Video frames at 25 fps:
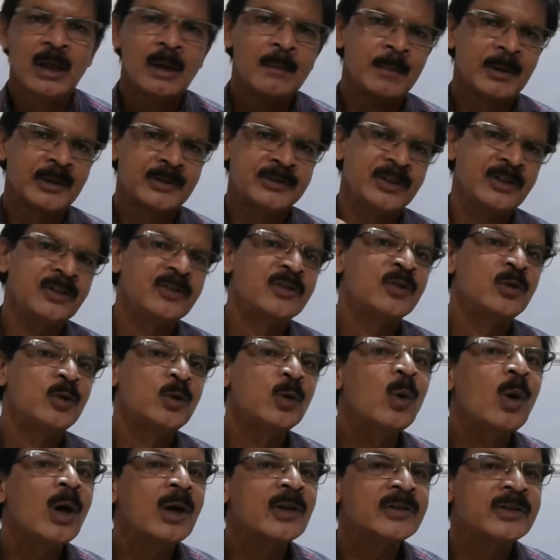But since
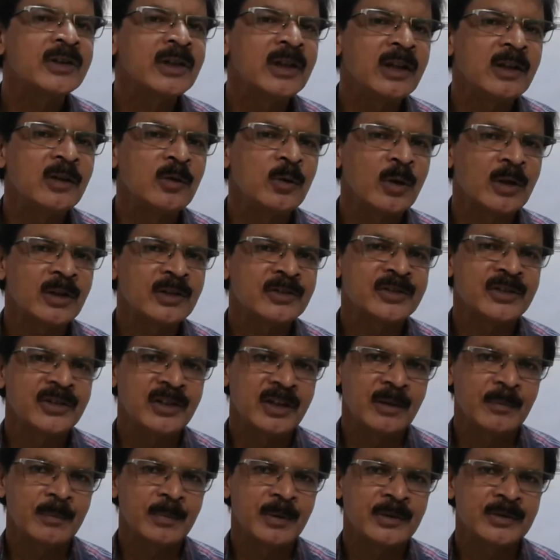you are saying you are a
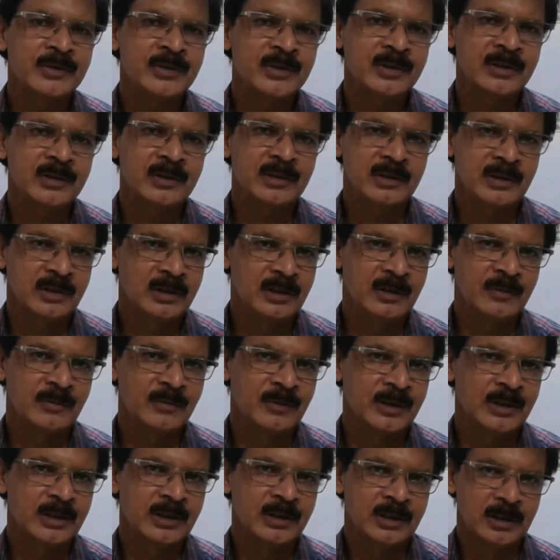senior person,
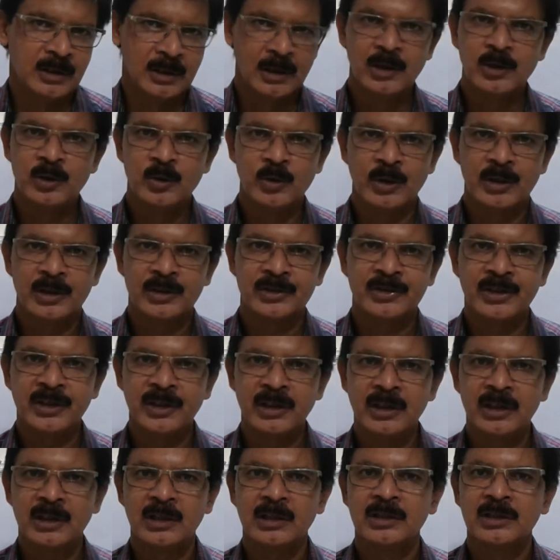you are a
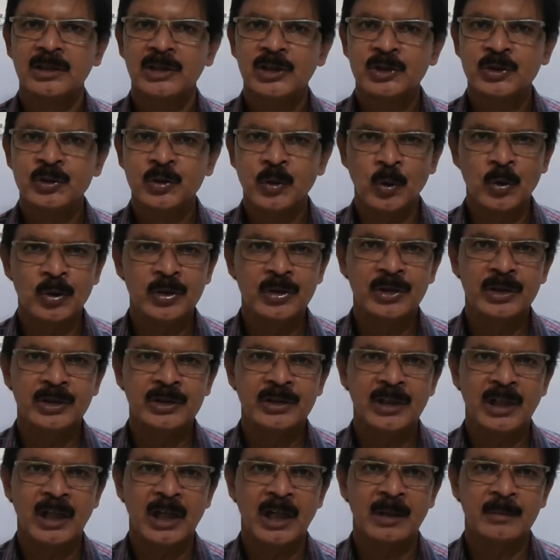senior soldier
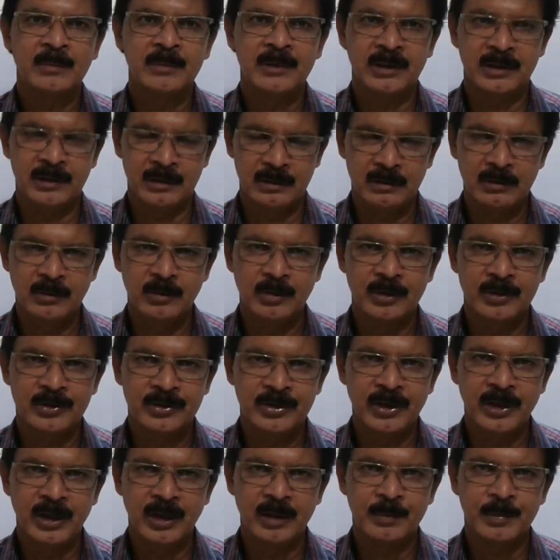in the army, you are a
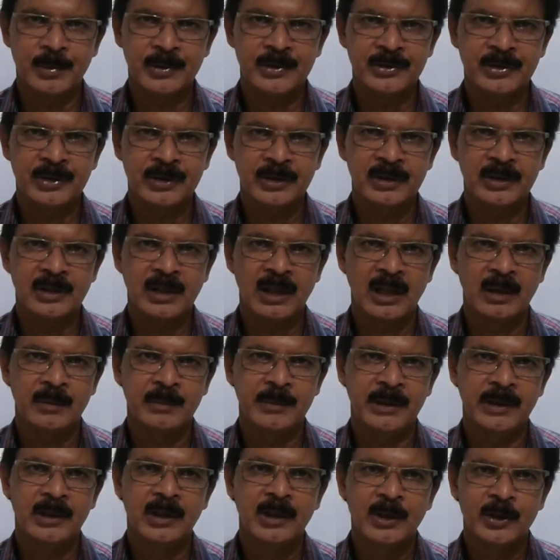senior person in the
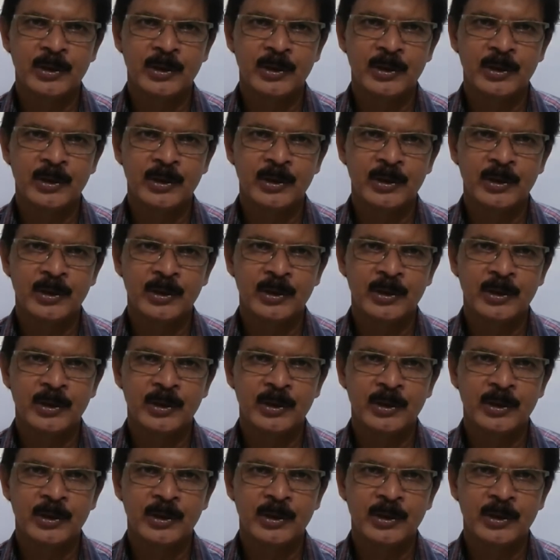army.